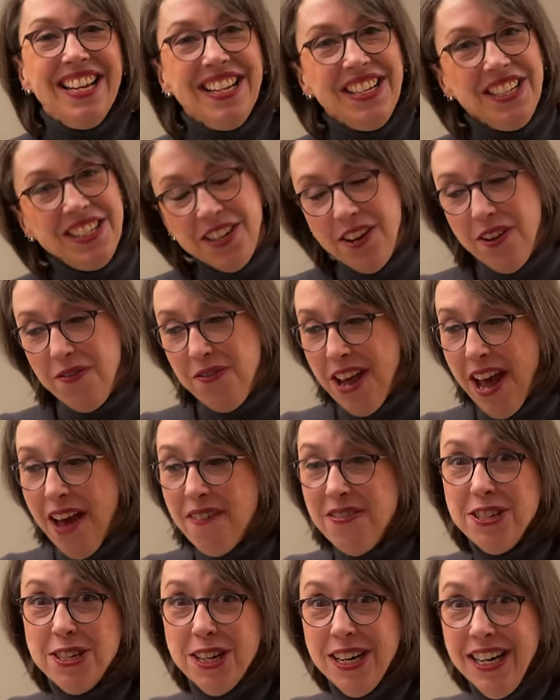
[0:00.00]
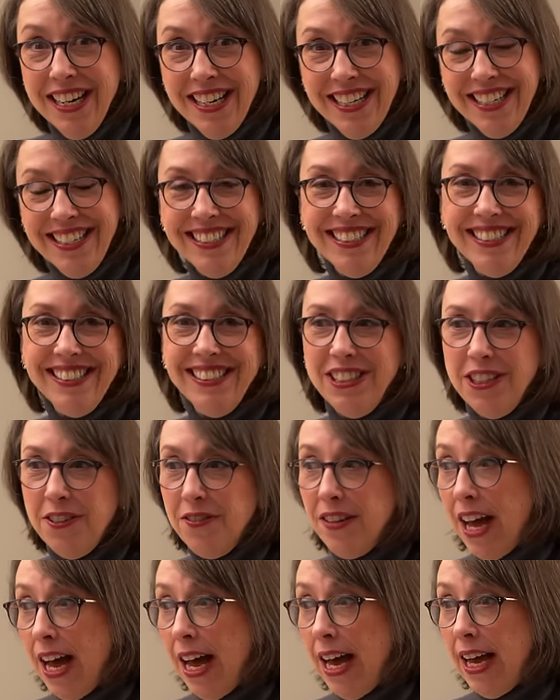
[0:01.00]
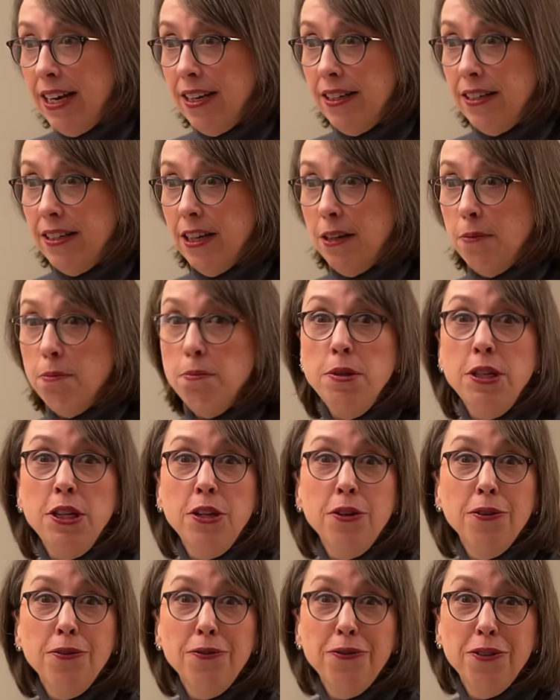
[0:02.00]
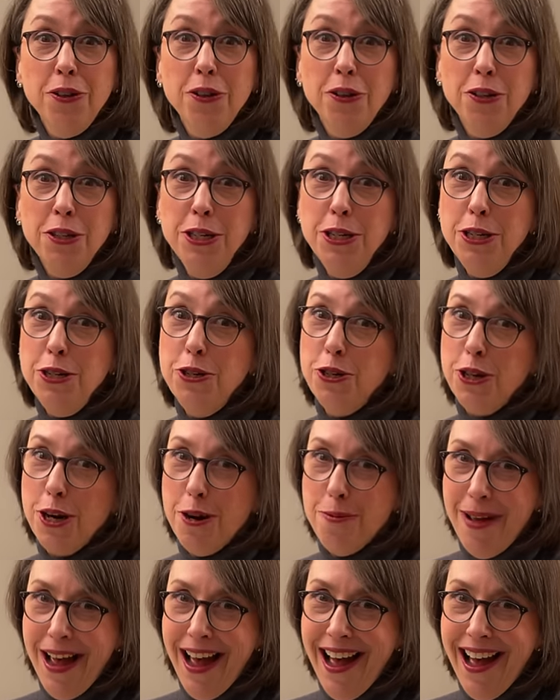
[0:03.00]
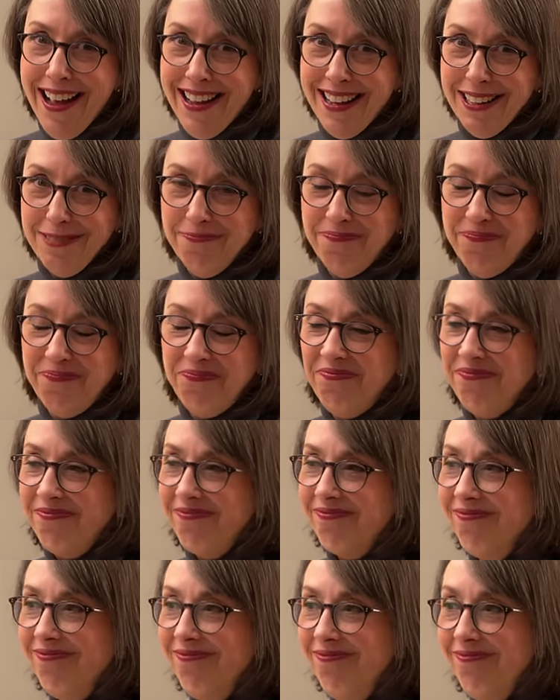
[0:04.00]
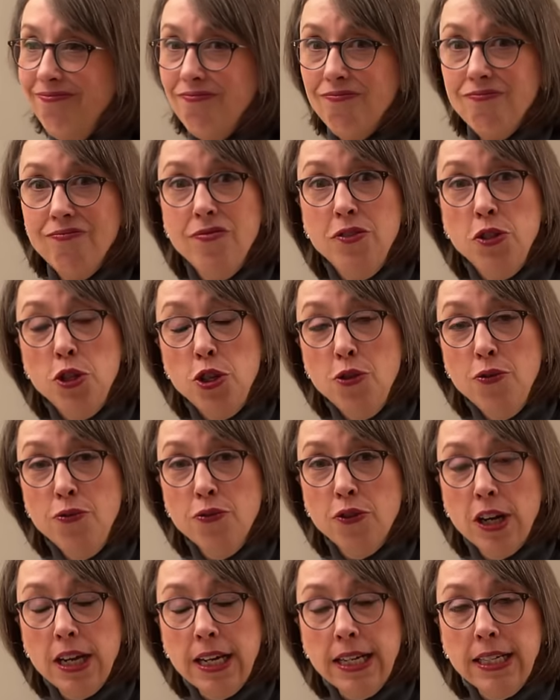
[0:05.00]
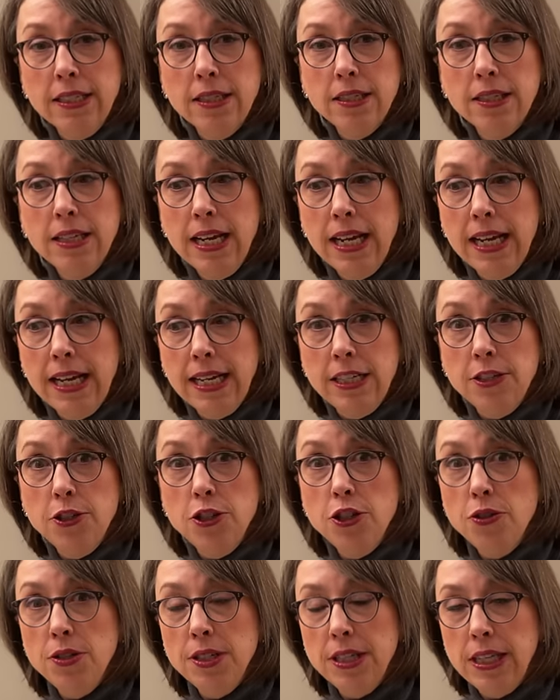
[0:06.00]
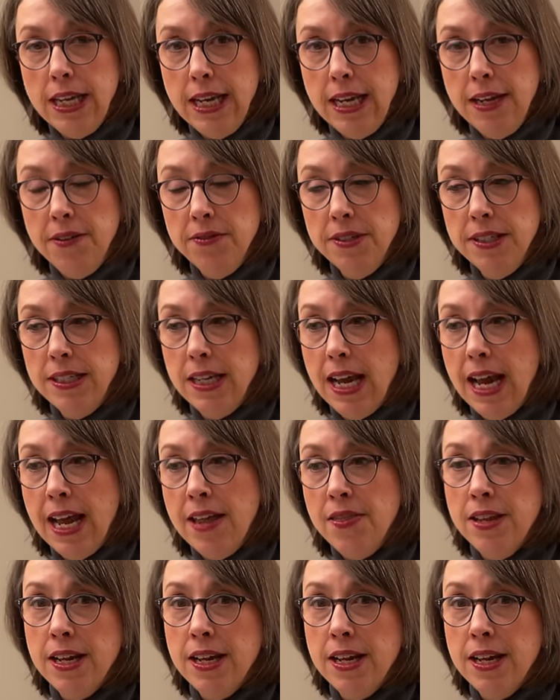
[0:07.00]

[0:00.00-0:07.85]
So if you have a shirt, you've got a beautiful shirt back, two fronts, and two sleeves, and